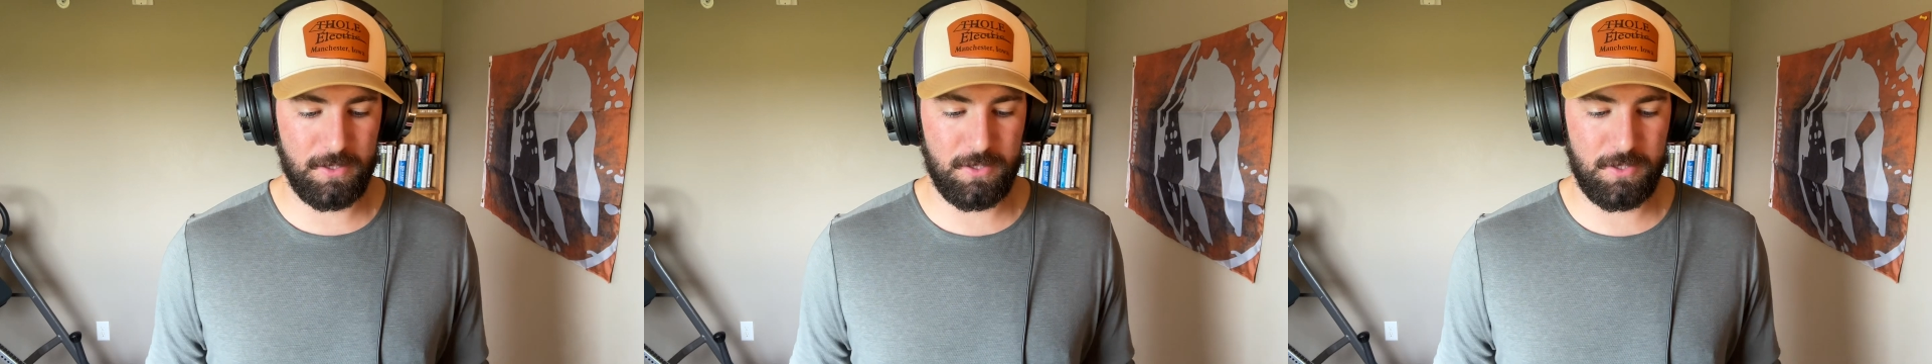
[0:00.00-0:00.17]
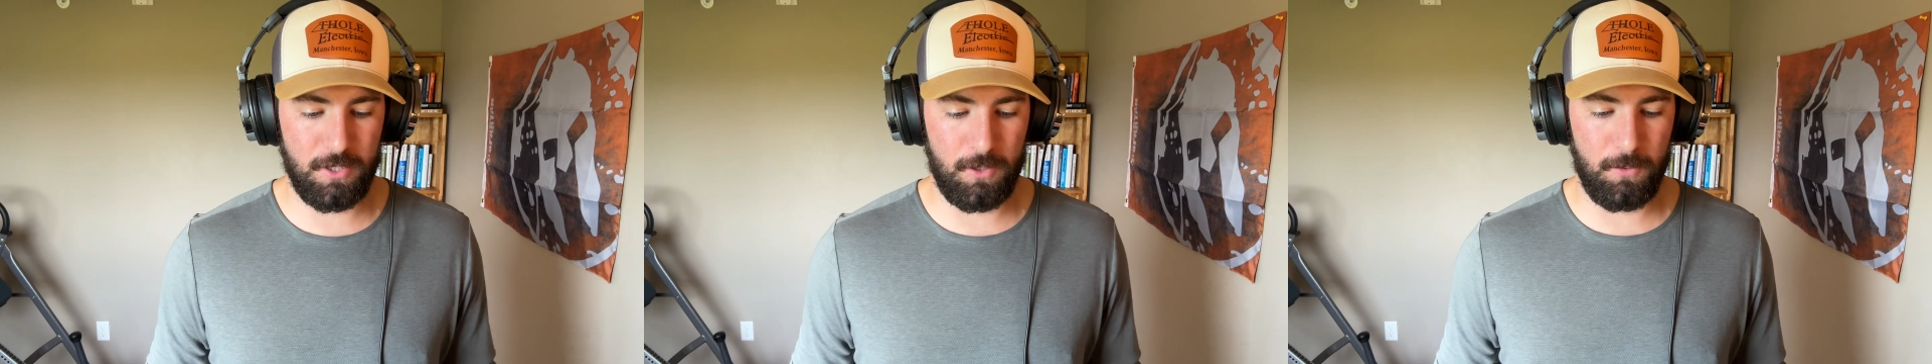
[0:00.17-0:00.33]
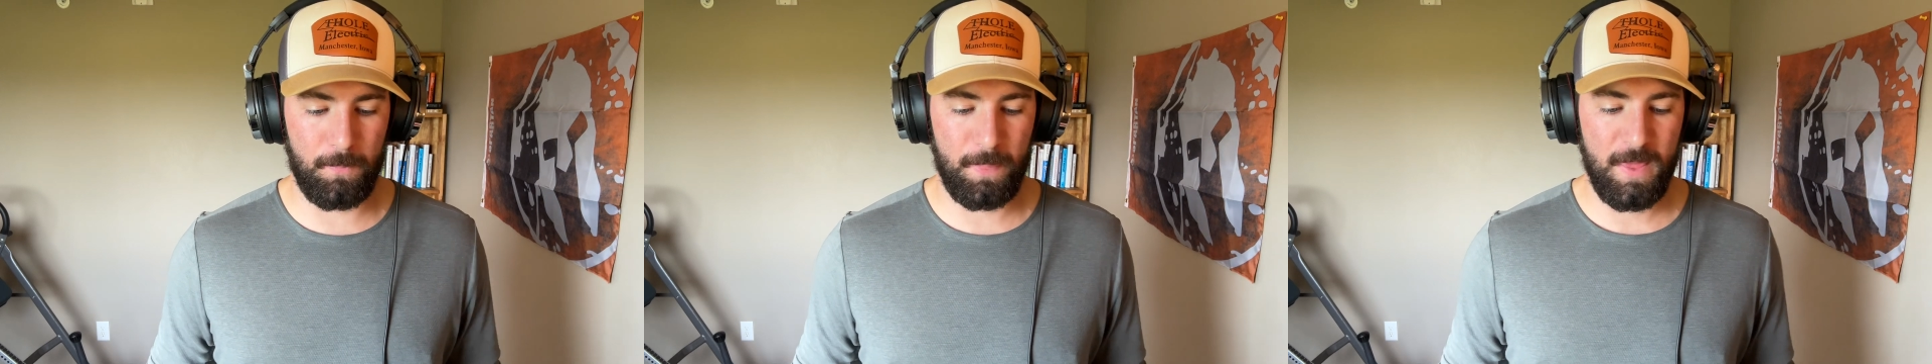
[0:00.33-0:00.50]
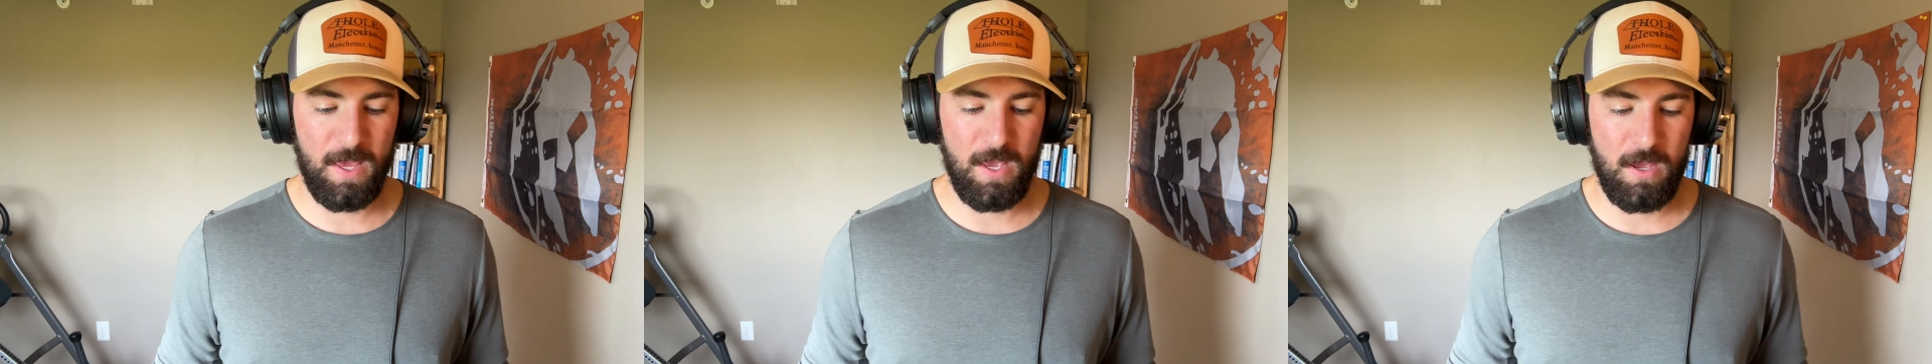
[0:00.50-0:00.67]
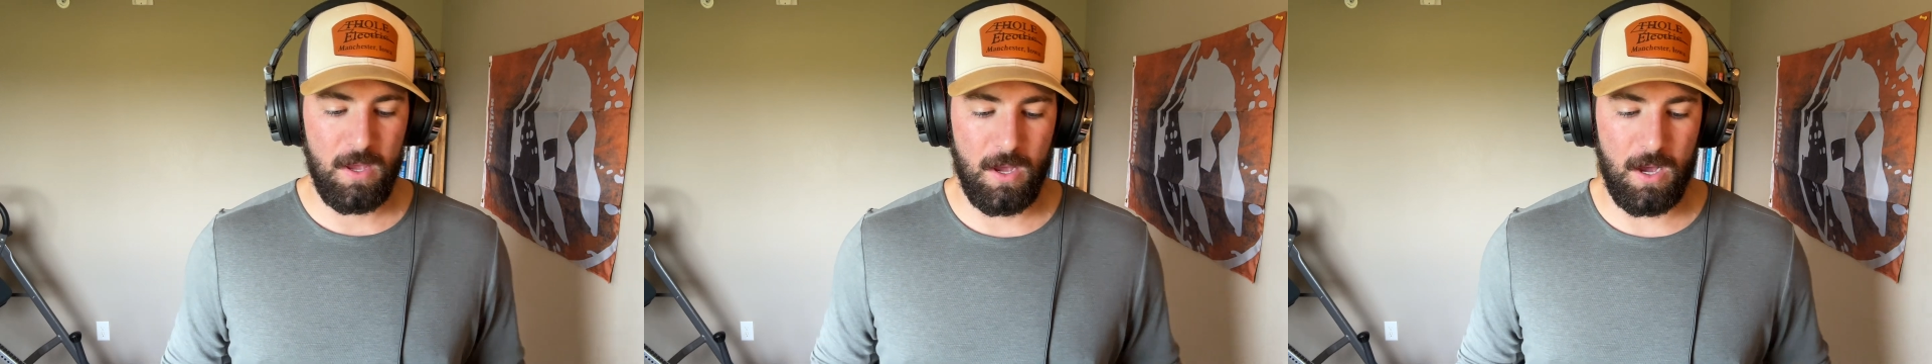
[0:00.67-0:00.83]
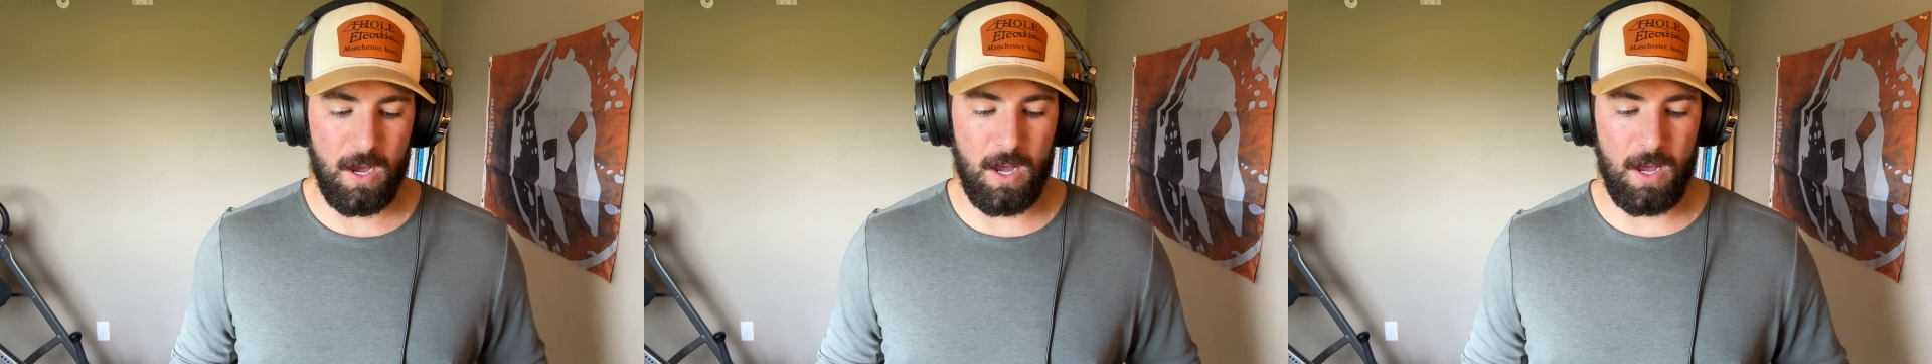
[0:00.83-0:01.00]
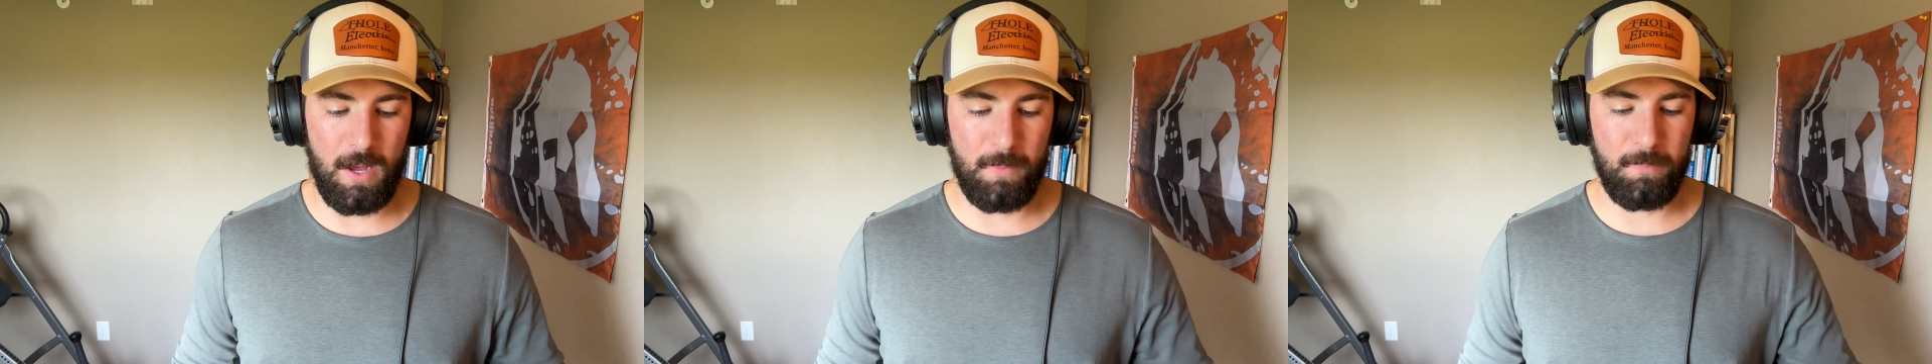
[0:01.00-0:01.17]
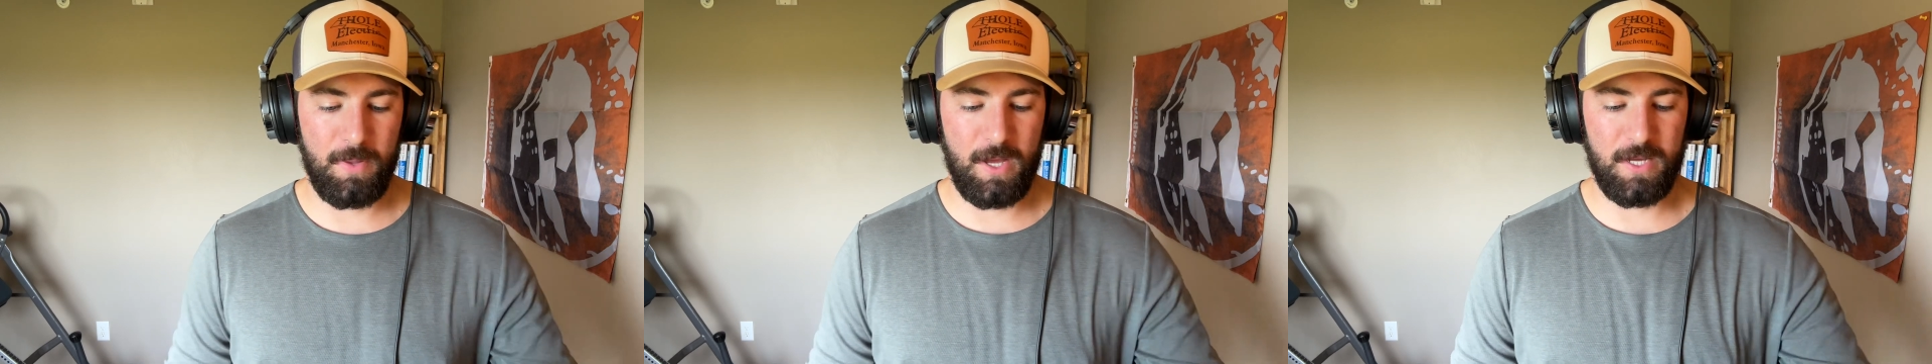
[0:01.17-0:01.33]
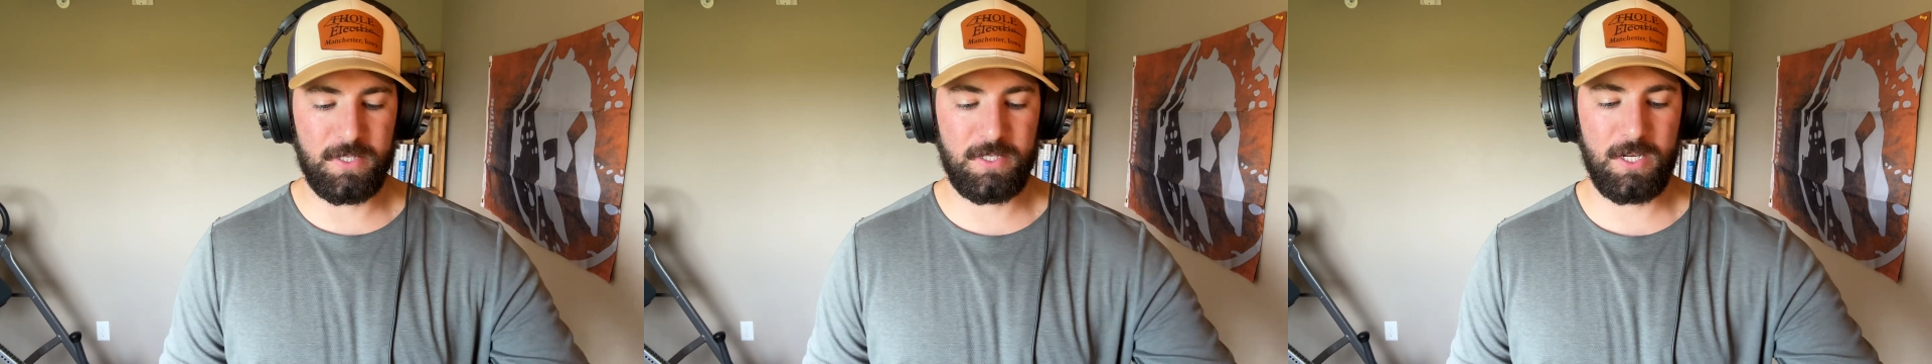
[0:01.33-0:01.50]
So
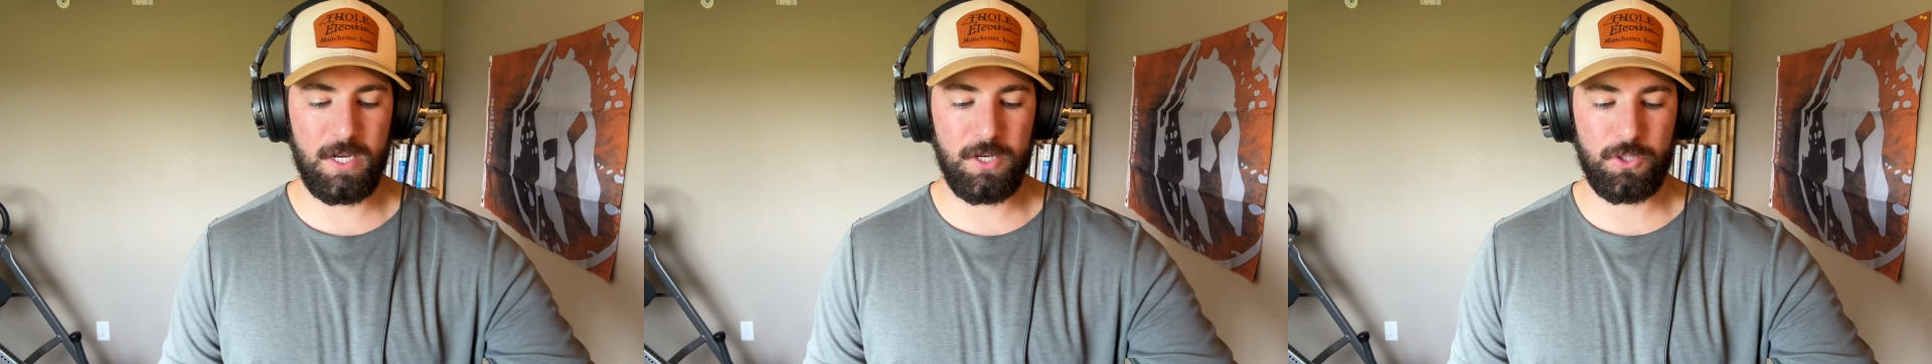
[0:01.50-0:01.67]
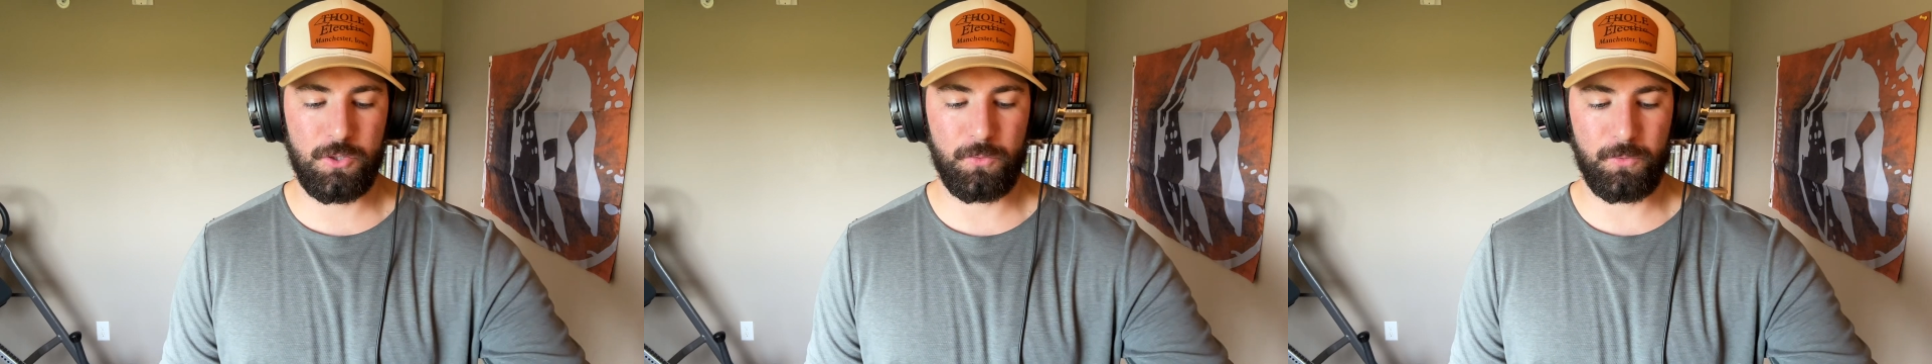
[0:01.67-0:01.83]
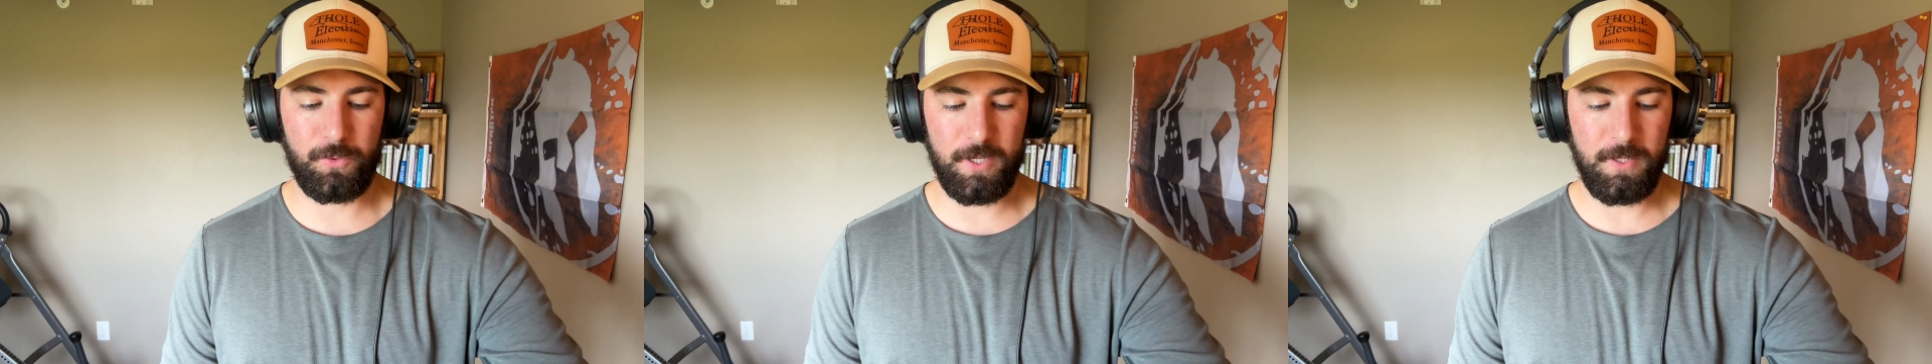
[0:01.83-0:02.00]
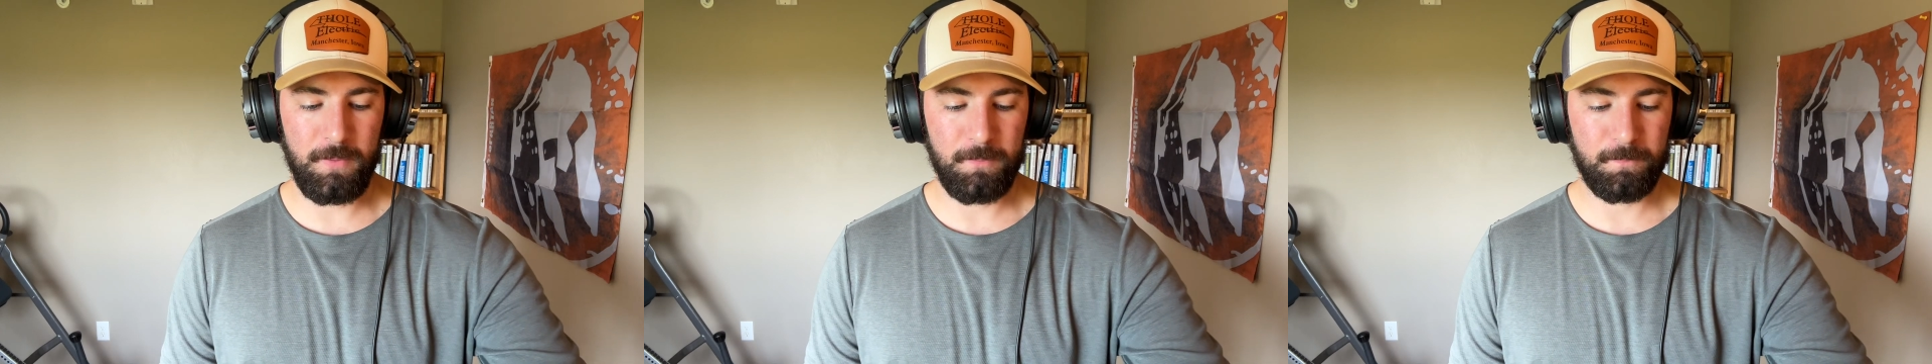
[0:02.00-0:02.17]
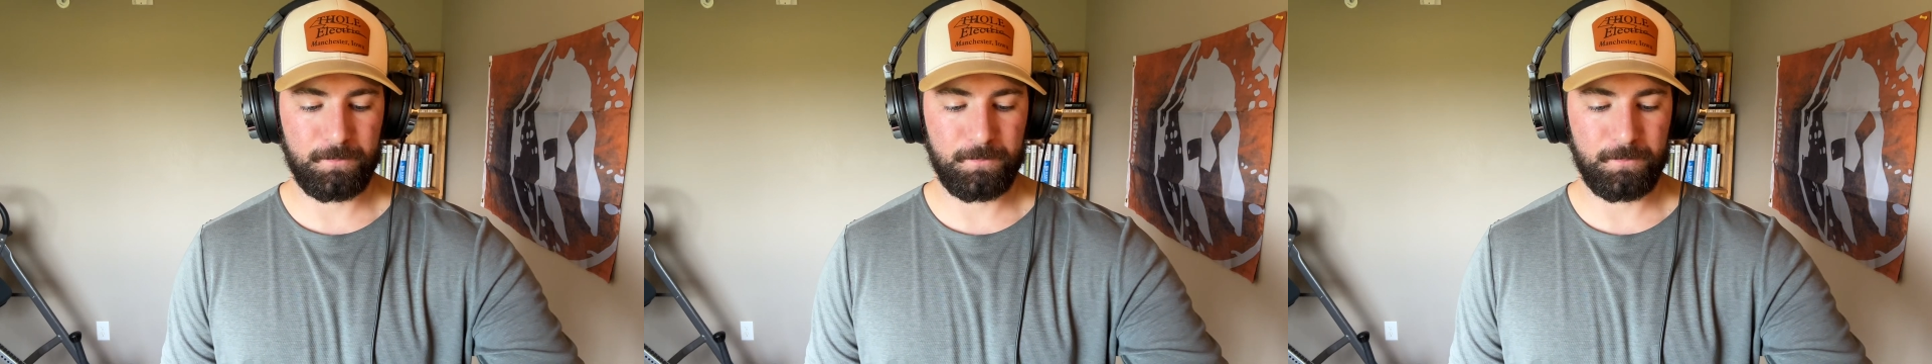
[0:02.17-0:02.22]
essentially,